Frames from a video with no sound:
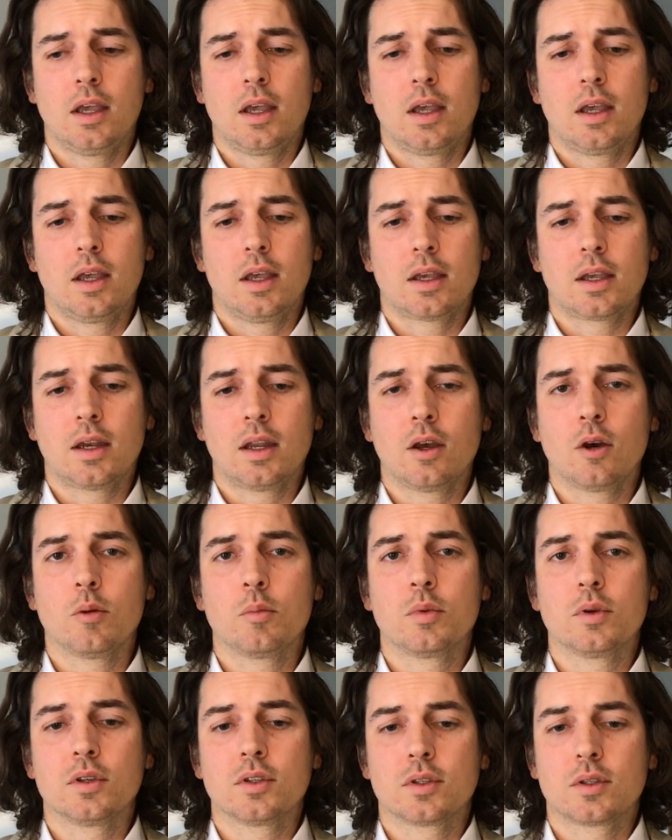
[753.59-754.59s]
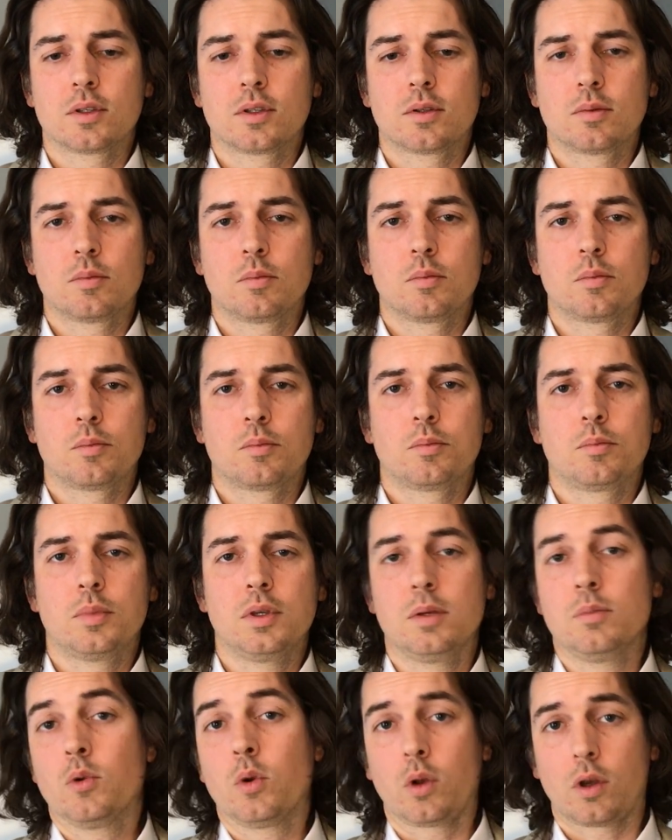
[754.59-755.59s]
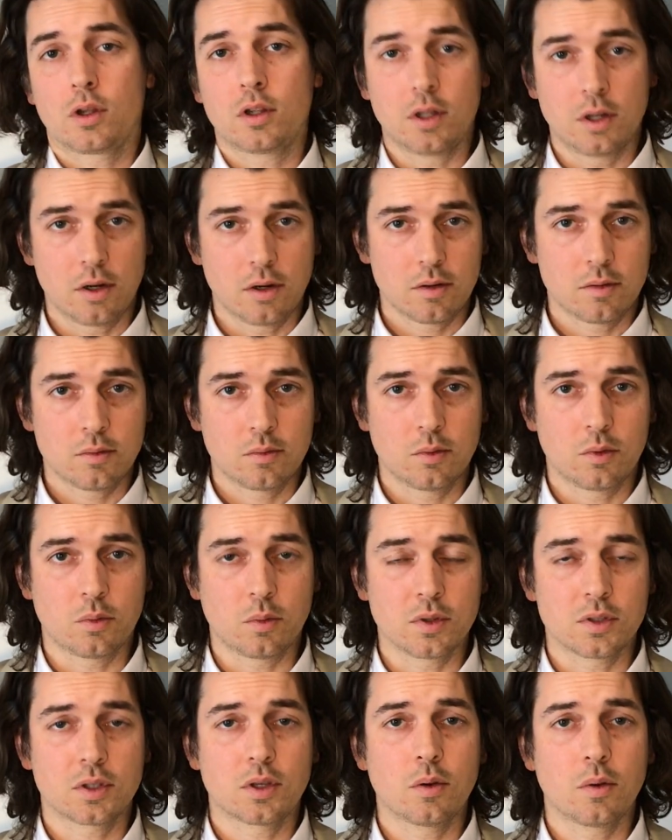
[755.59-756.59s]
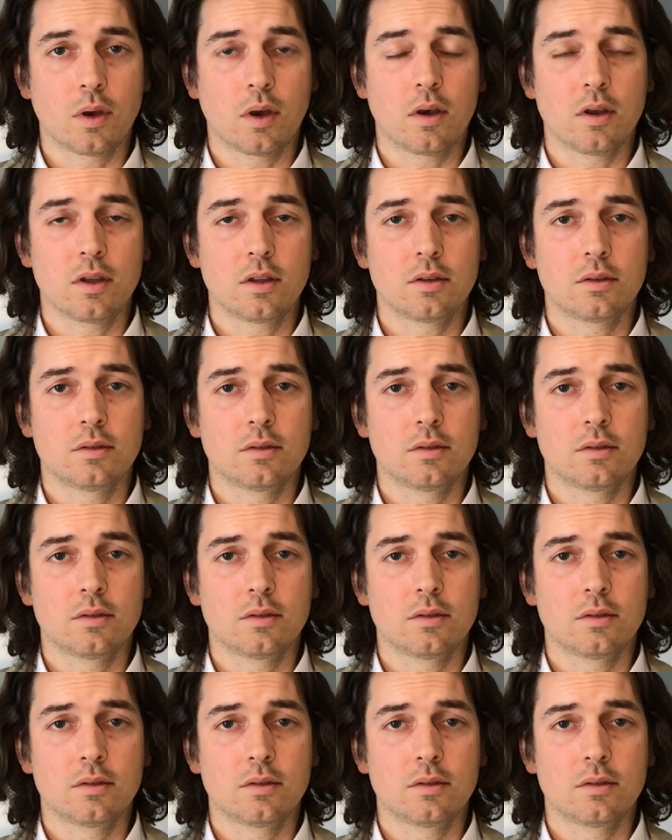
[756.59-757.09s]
It can help us be more clear with what's going on,